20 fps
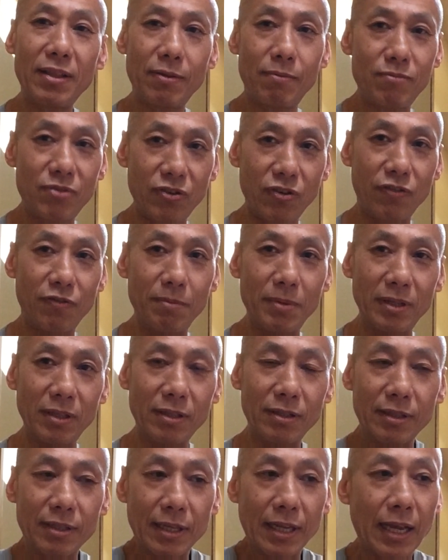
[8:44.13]
the movement
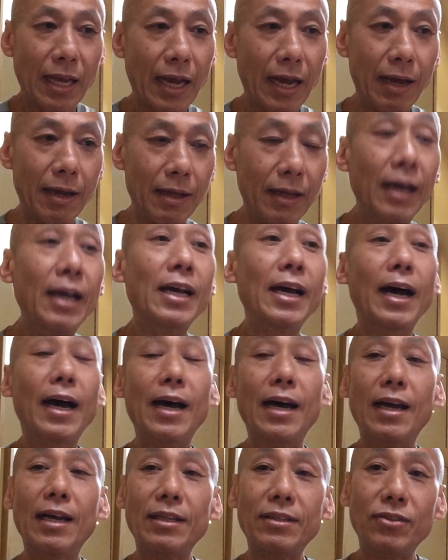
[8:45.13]

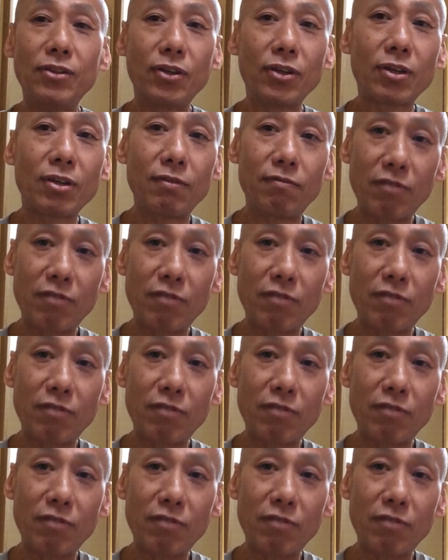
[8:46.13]
and you can